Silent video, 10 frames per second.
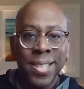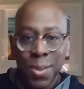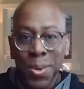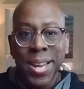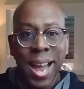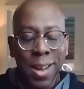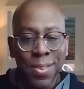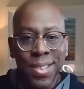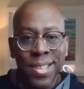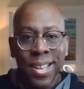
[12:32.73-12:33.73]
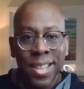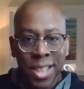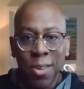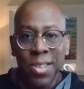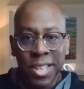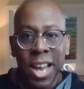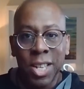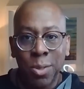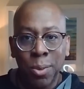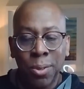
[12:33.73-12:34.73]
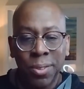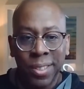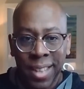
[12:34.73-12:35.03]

to announce their schedule.